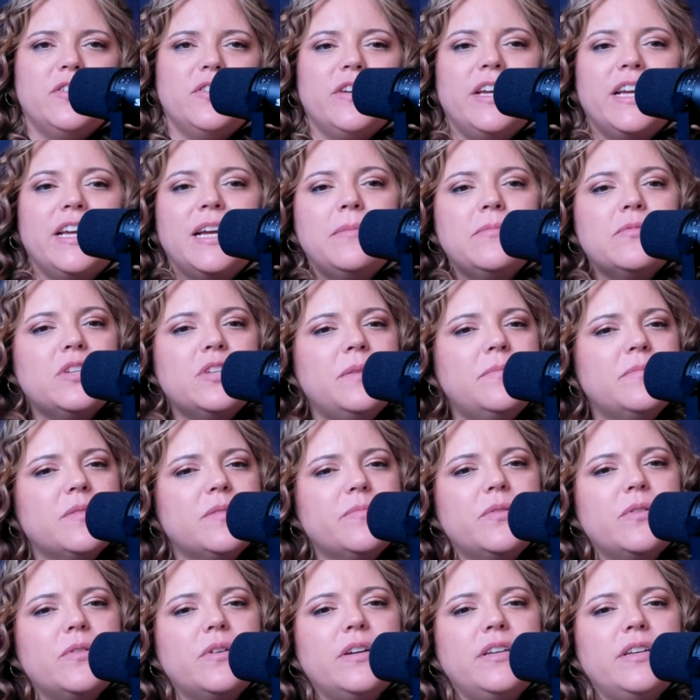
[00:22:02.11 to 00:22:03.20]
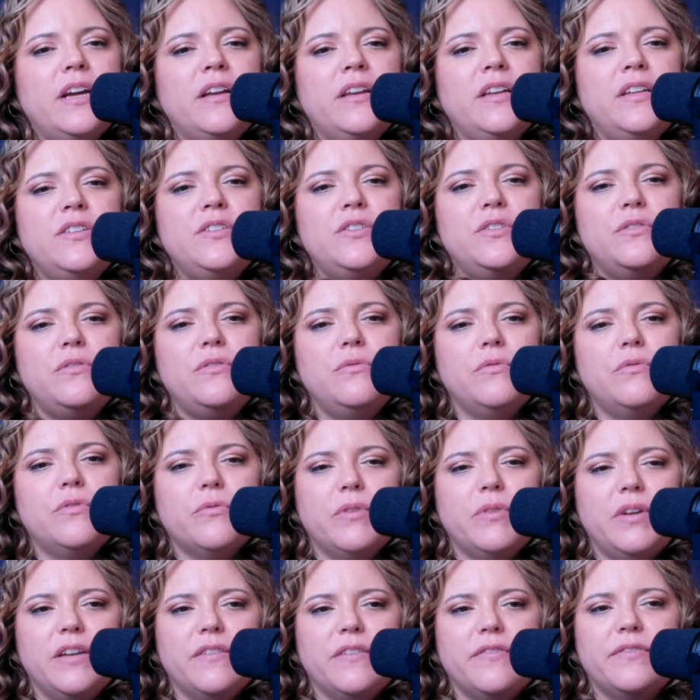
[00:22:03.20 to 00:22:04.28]
Your income streams are broken down into
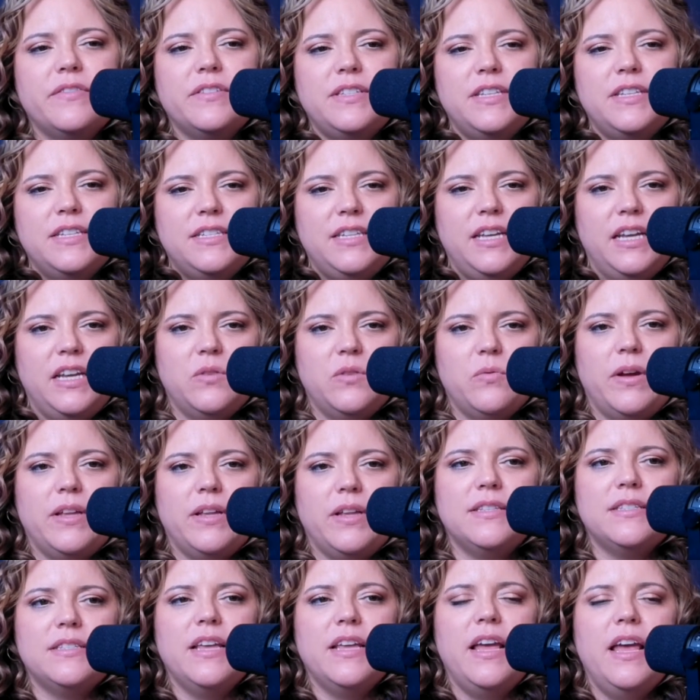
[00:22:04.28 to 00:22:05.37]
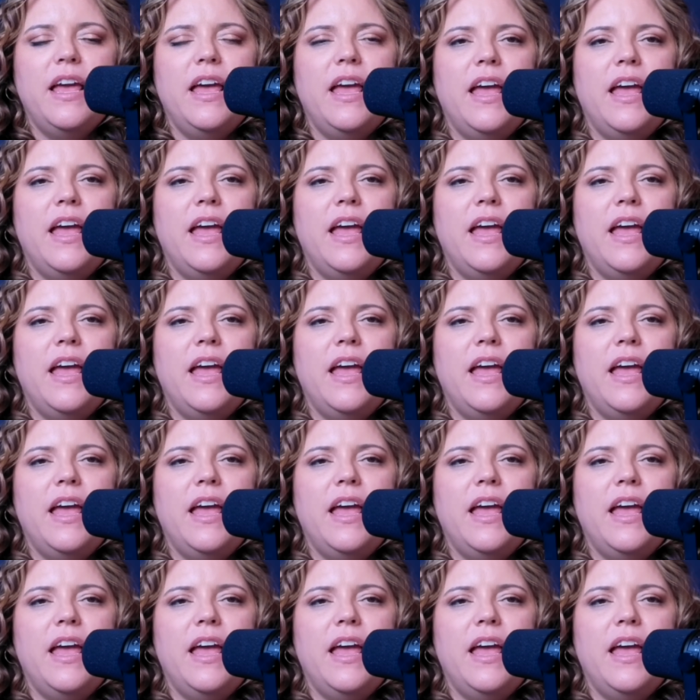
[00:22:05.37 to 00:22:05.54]
three different distinct ones.